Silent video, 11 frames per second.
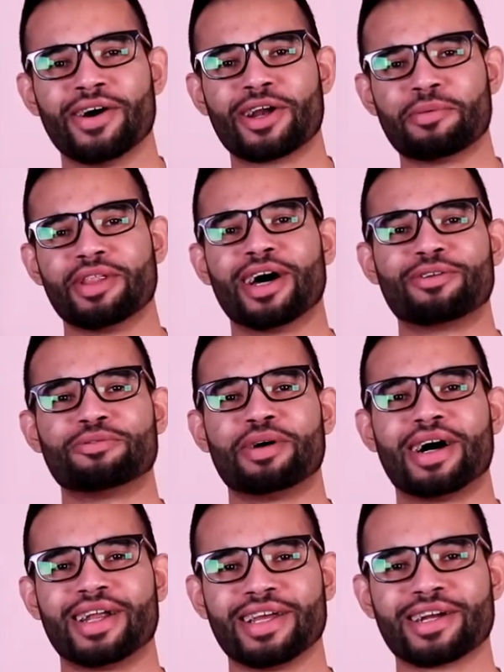Ramadan
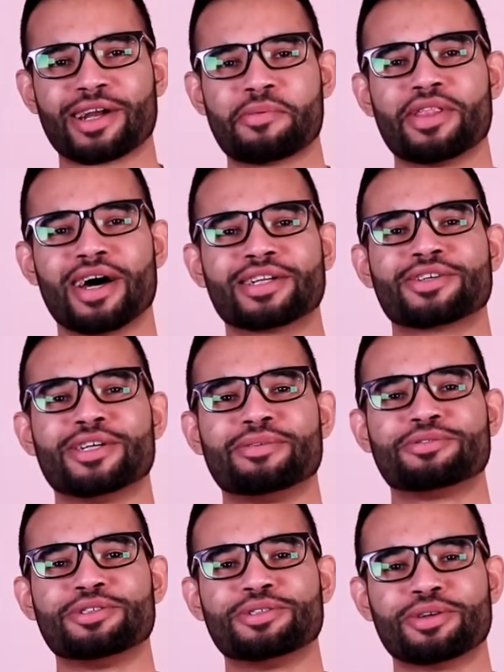Mubarak, Ramadan
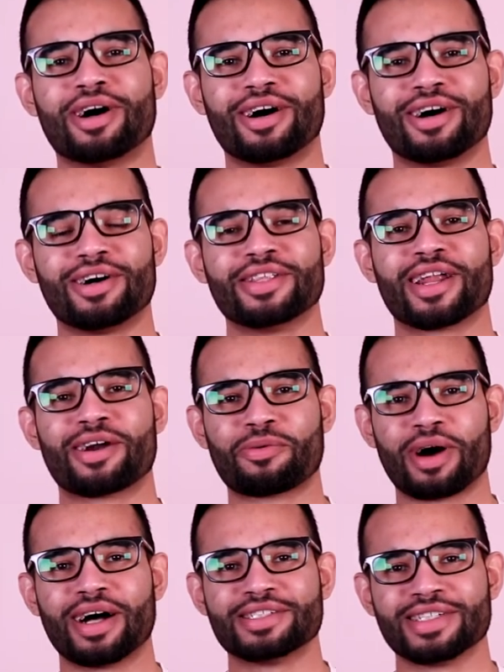Kareem to you all that are
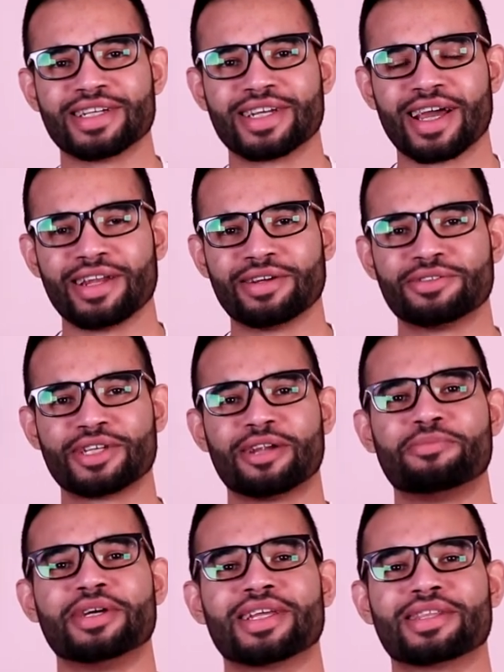watching and
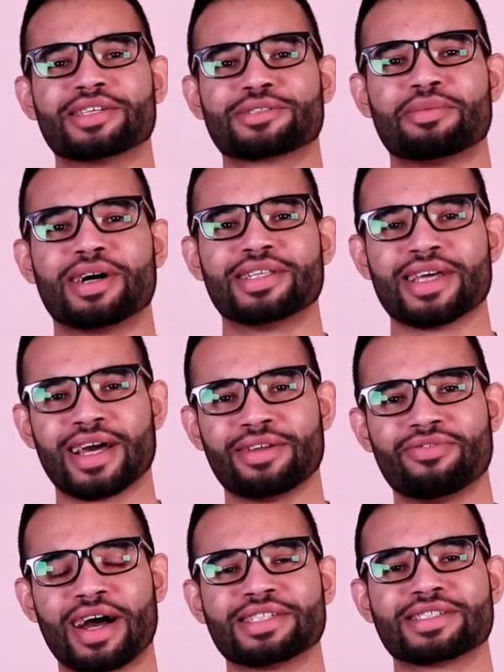celebrating this month and
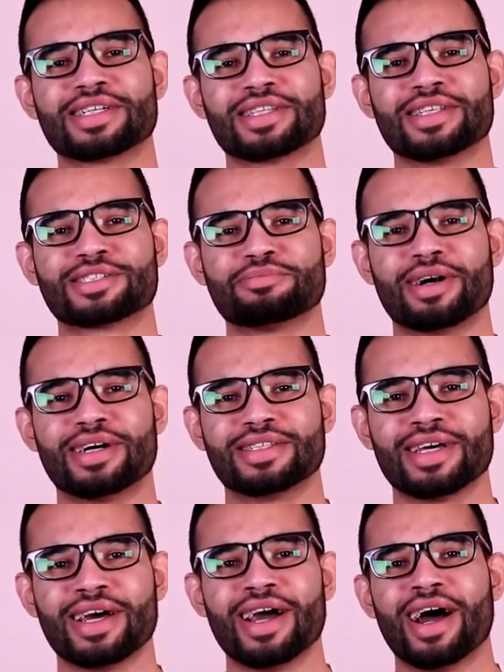fasting in this
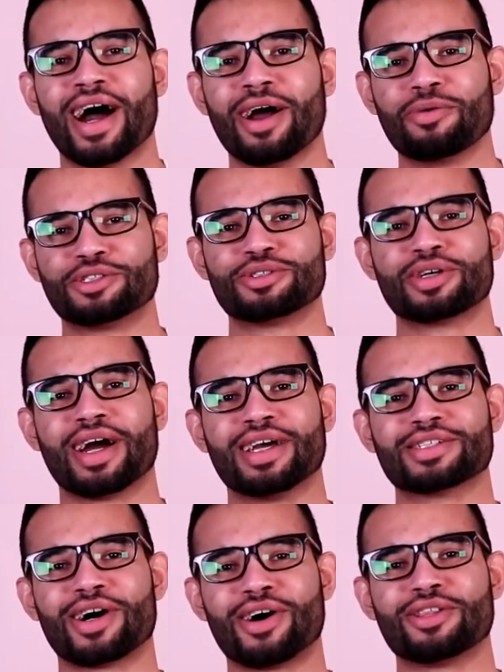month. I wish you
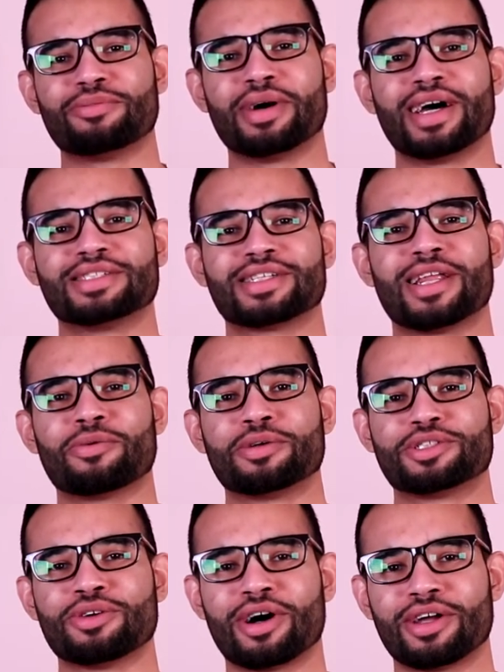guys all the best and I
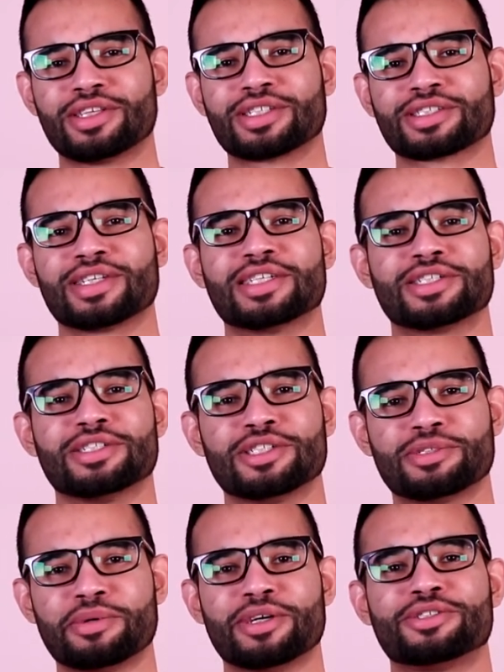wish you all the success in your
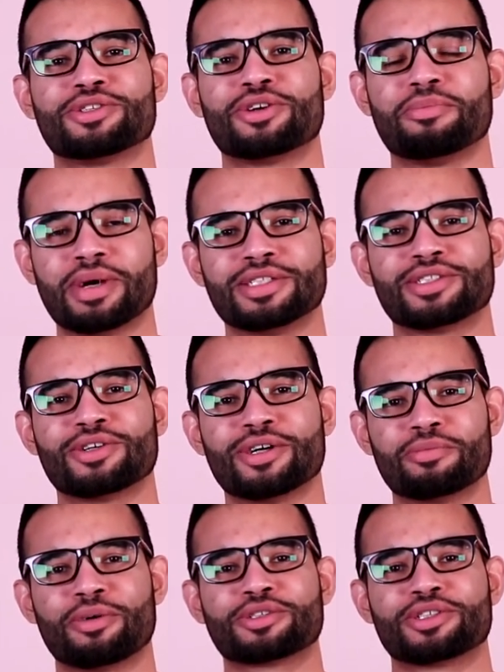spiritual, mental,
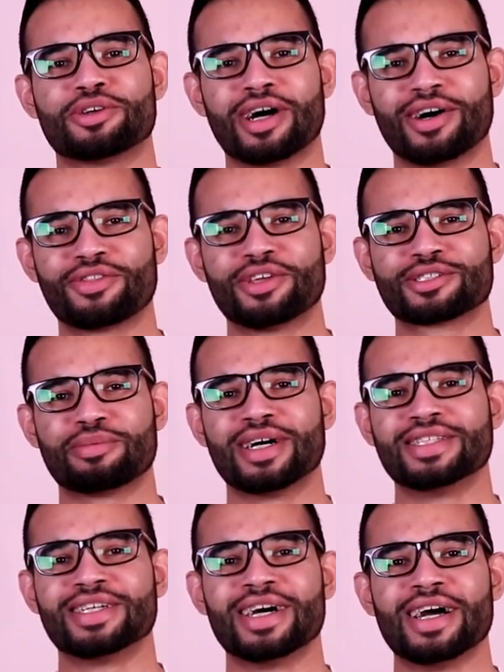emotional health this
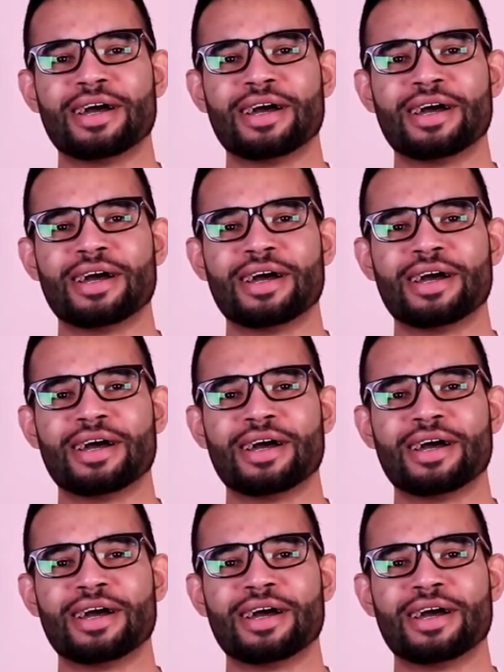month.